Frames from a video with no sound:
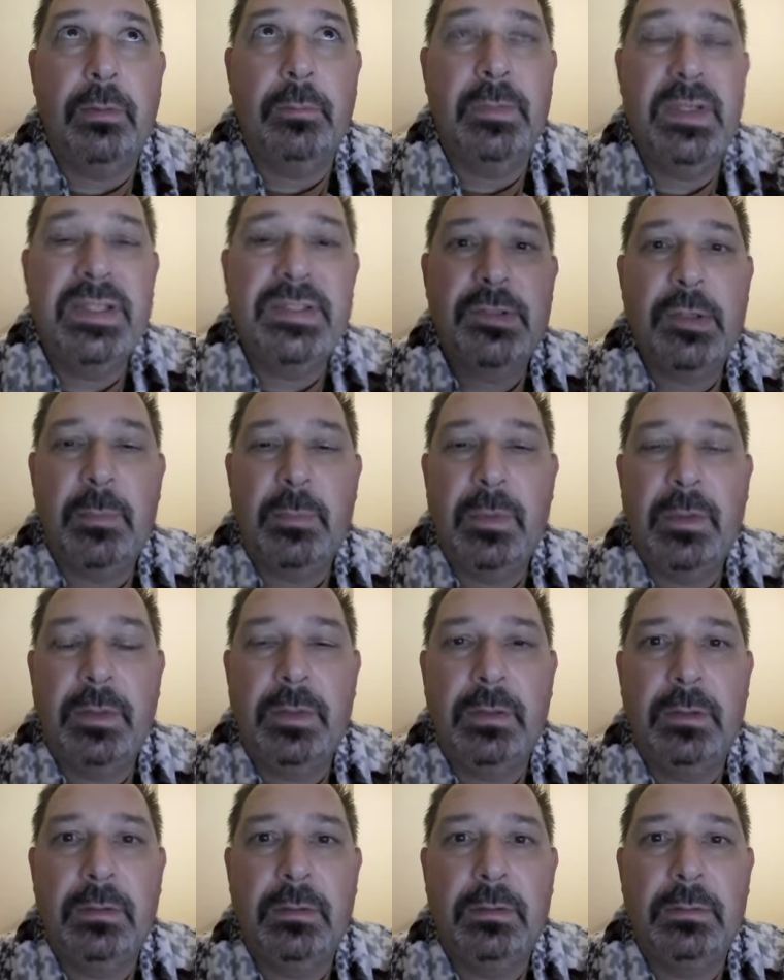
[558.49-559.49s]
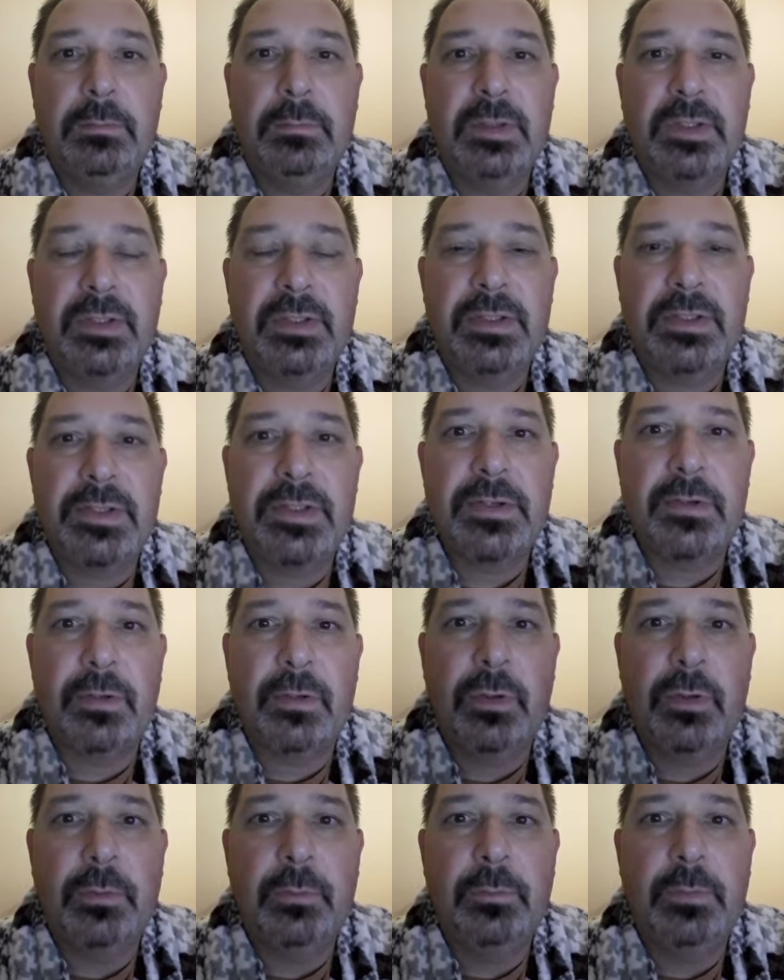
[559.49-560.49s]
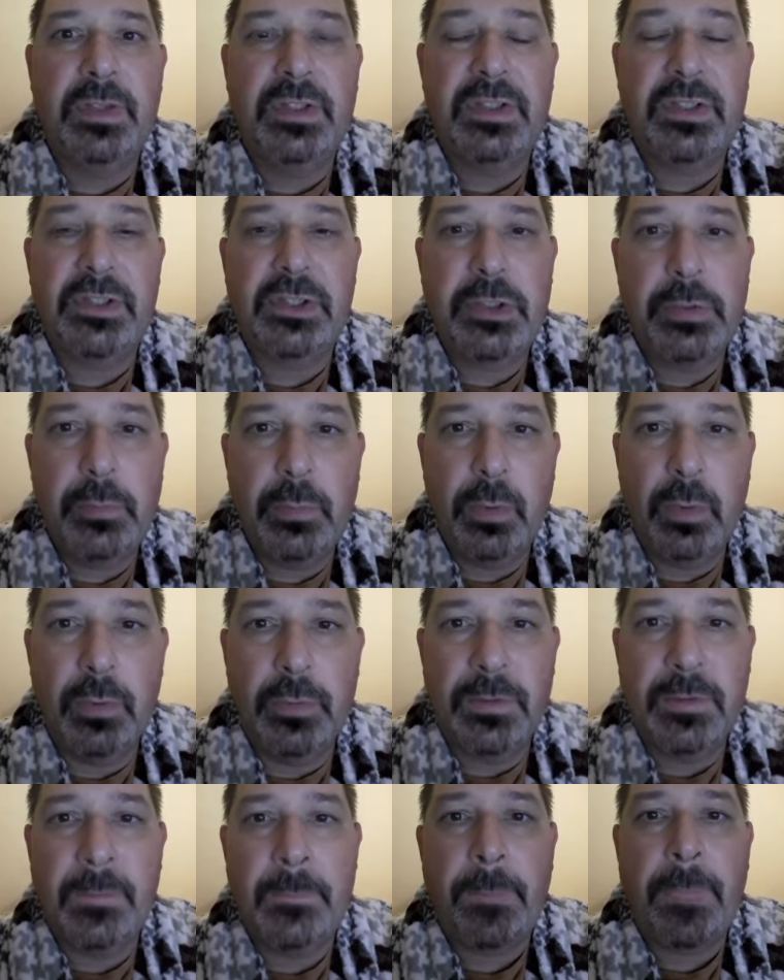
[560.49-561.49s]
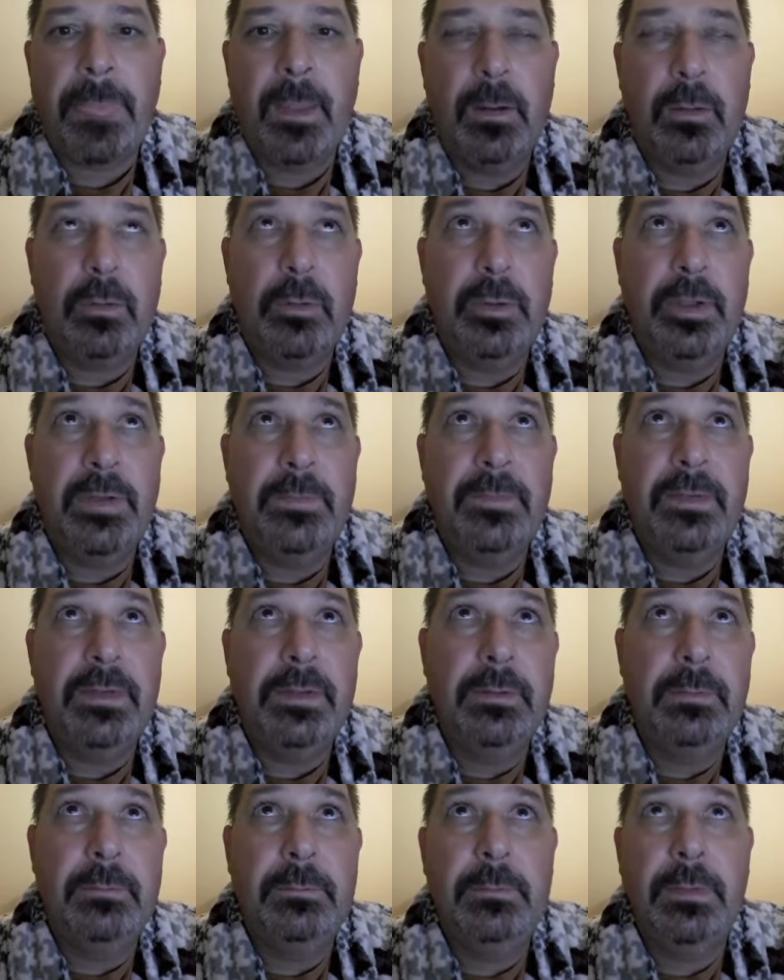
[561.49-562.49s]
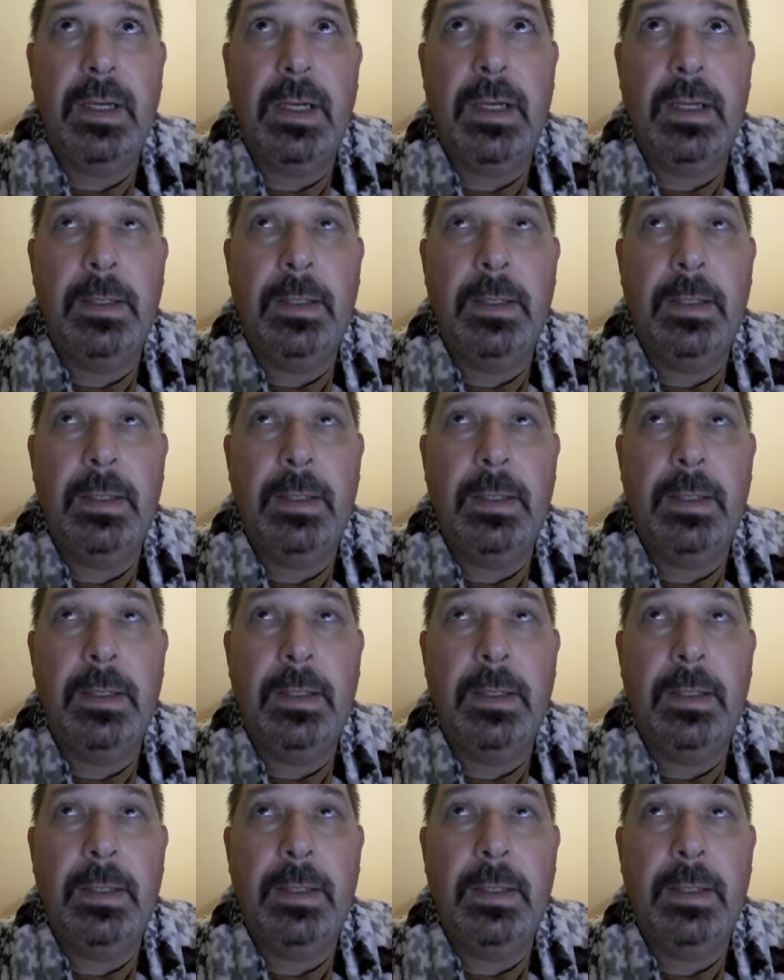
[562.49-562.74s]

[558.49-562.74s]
Midsummer Murders or Murder, She Wrote, or even